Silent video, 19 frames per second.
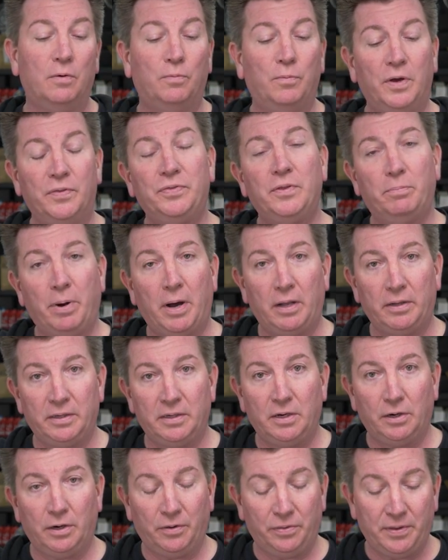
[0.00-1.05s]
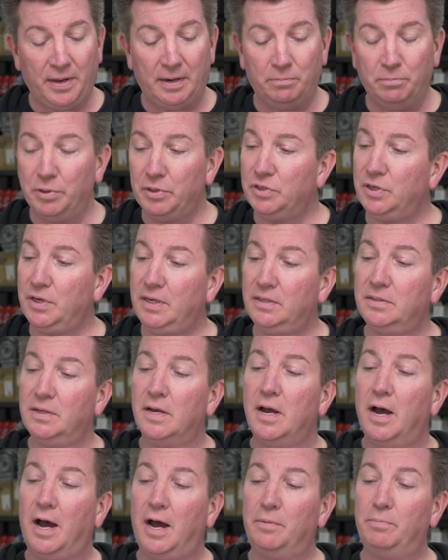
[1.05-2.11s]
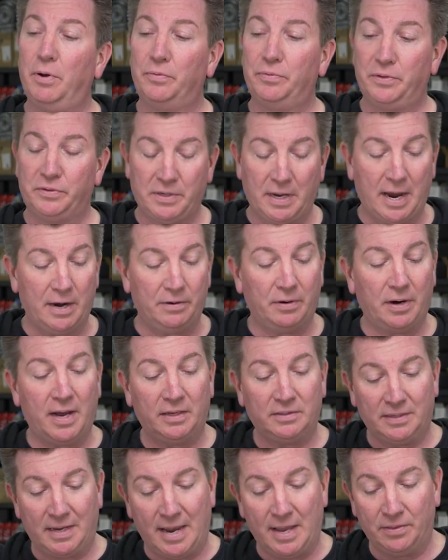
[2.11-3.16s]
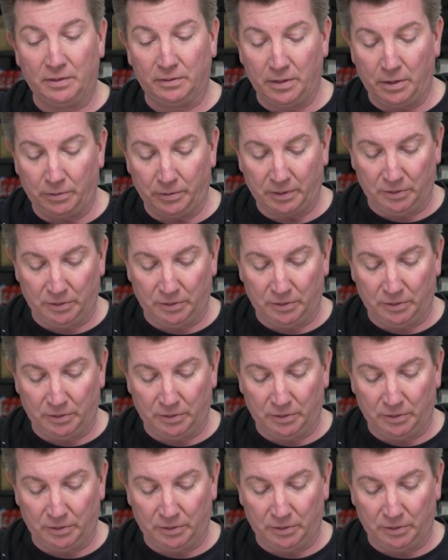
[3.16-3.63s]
with the polyurethane bushings on both the tie rods and the lower